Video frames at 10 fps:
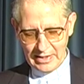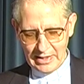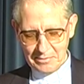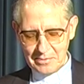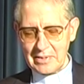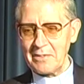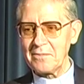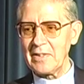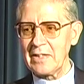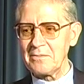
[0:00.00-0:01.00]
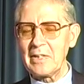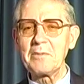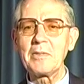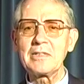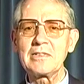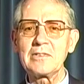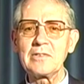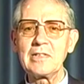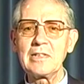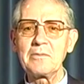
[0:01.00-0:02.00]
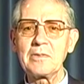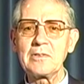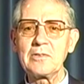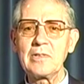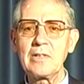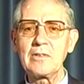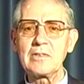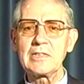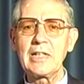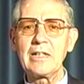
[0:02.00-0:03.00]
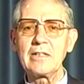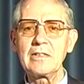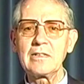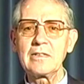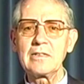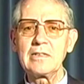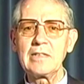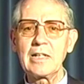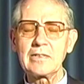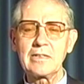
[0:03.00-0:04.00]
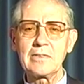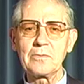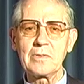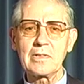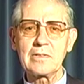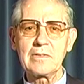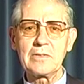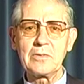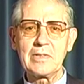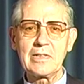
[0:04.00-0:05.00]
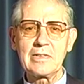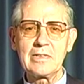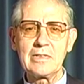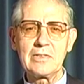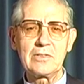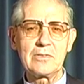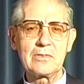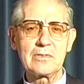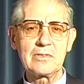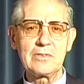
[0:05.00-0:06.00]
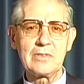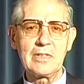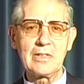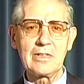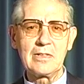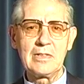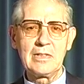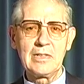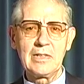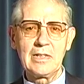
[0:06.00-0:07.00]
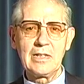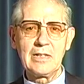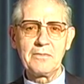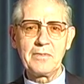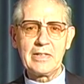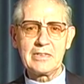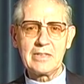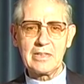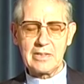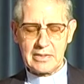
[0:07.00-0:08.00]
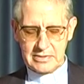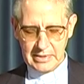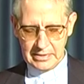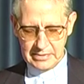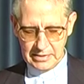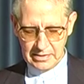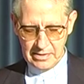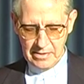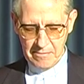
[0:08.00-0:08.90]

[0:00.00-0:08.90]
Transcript: I would have liked very much to hear what you are all saying, the excellent work you are doing, the issues you are facing and exchanging.